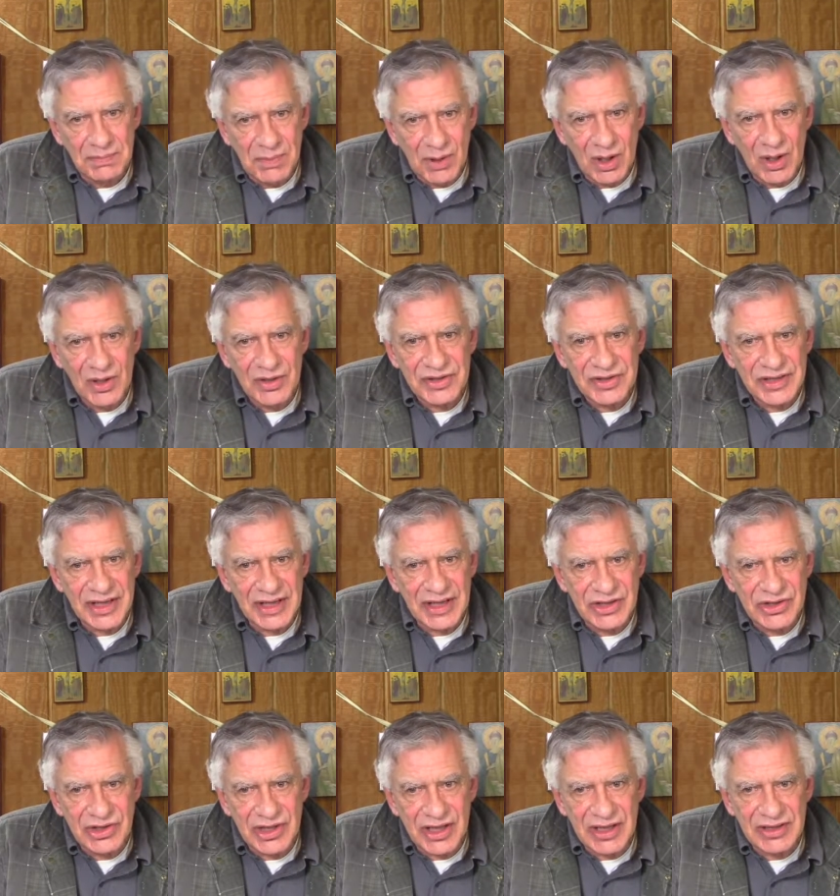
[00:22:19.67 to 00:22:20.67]
But both
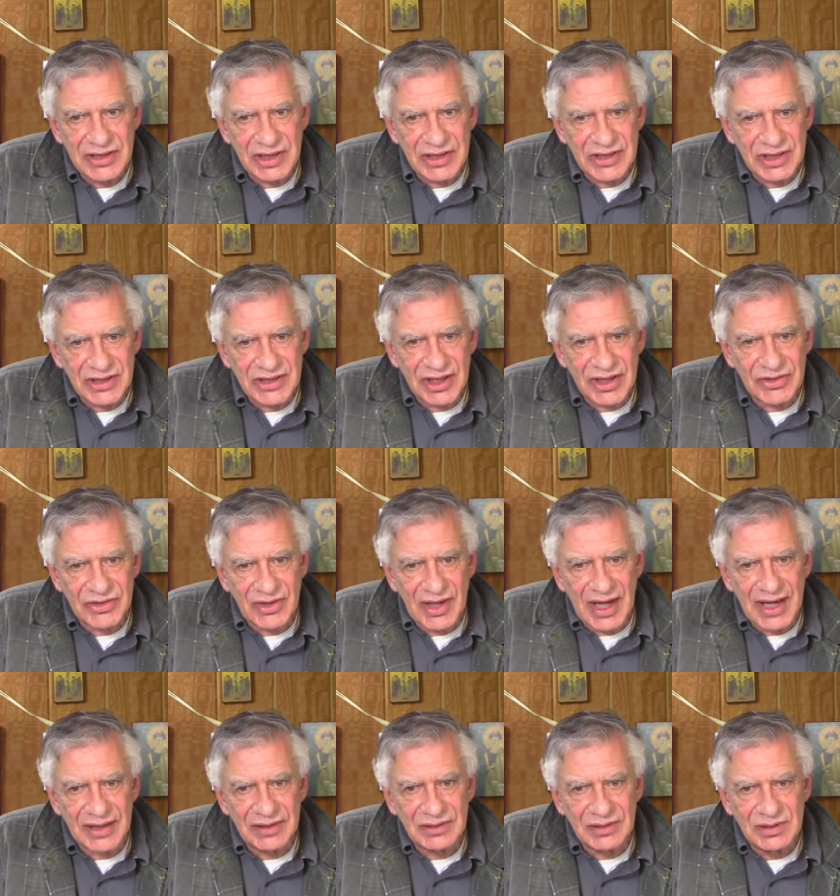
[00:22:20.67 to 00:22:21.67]
seeing Jesus as a
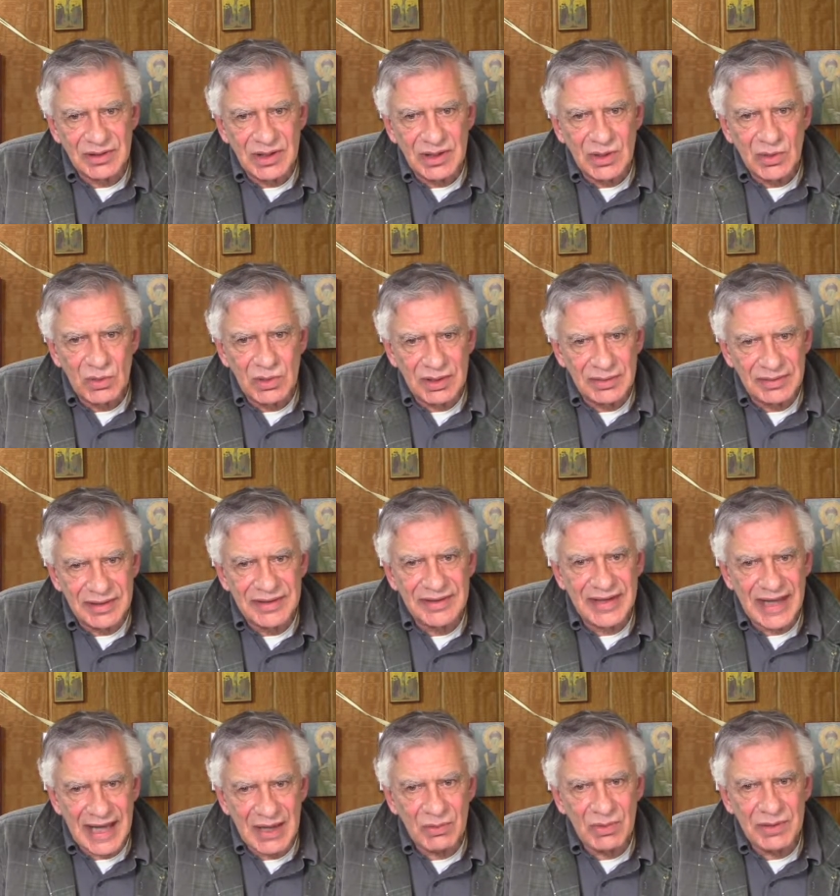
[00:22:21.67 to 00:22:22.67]
threat,
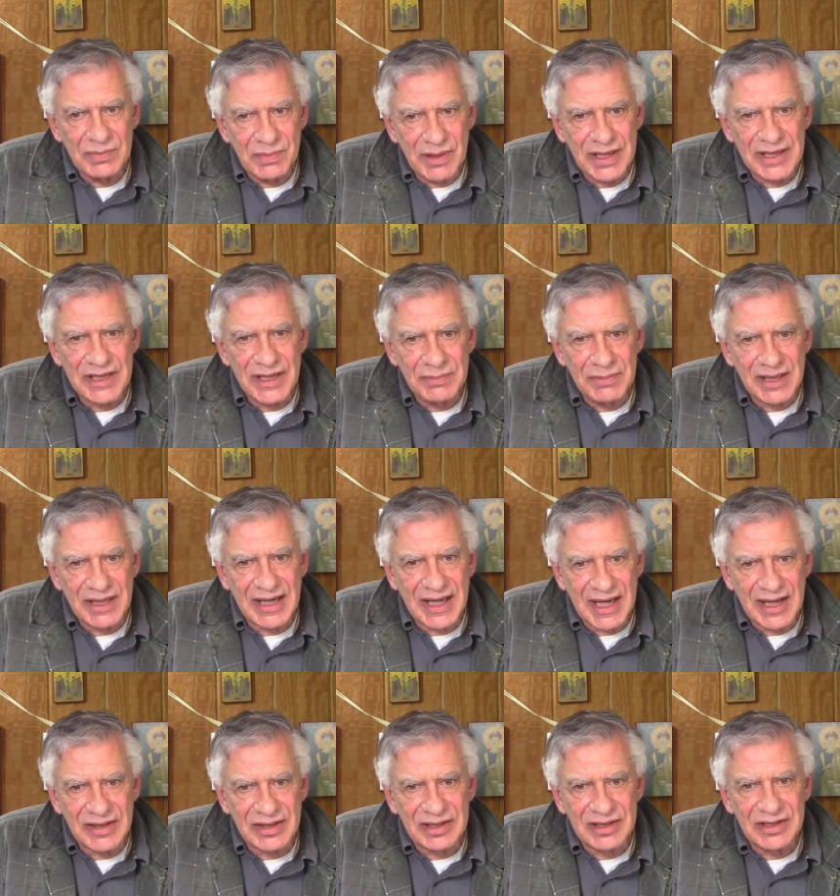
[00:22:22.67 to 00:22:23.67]
would, that would bring them
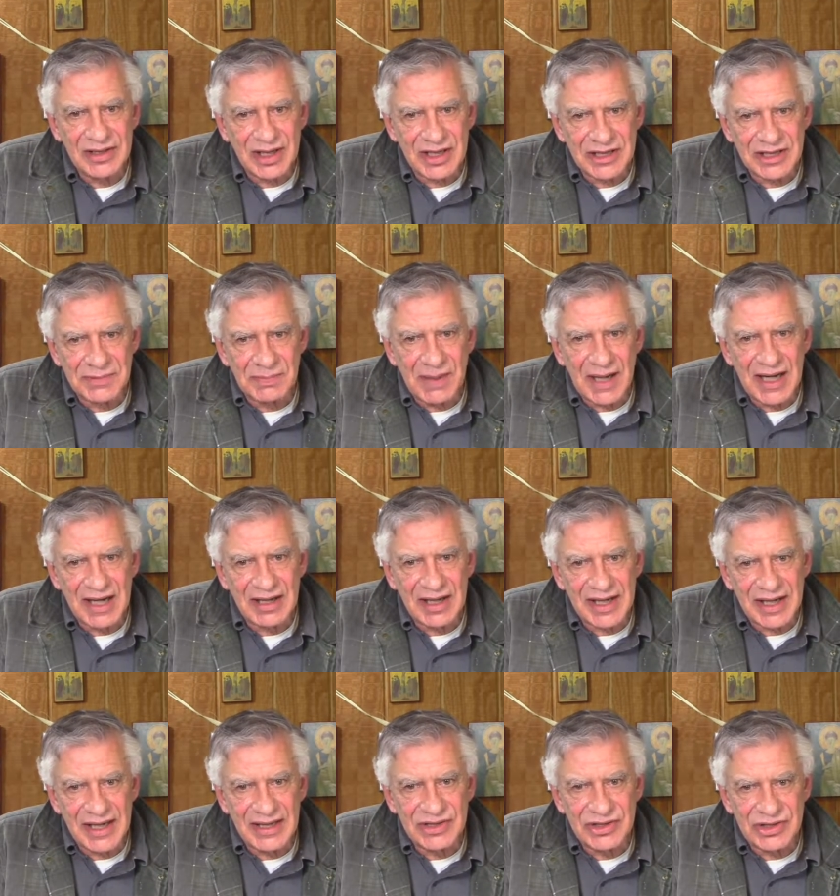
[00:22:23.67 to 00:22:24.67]
together to
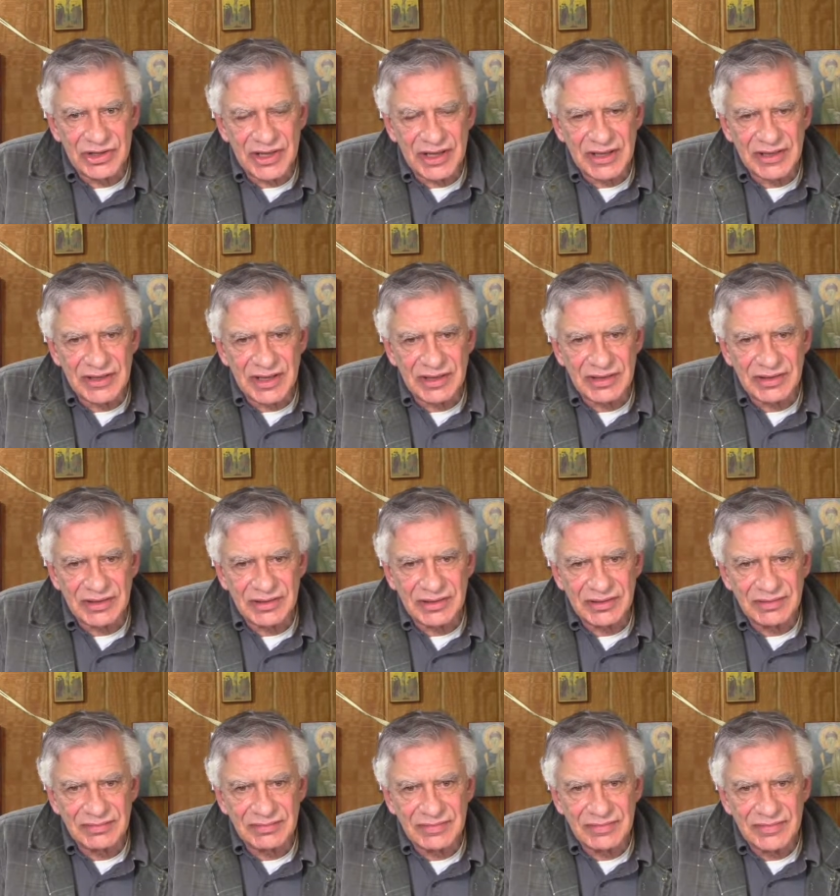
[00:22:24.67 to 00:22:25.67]
conspire against
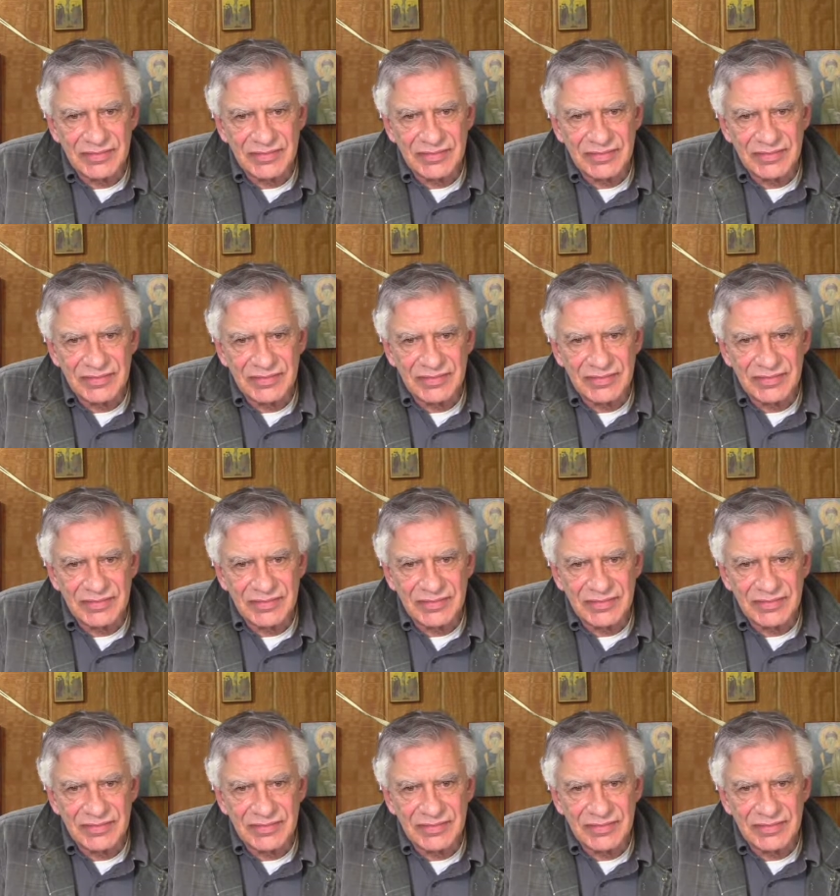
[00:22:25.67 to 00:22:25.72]
Jesus.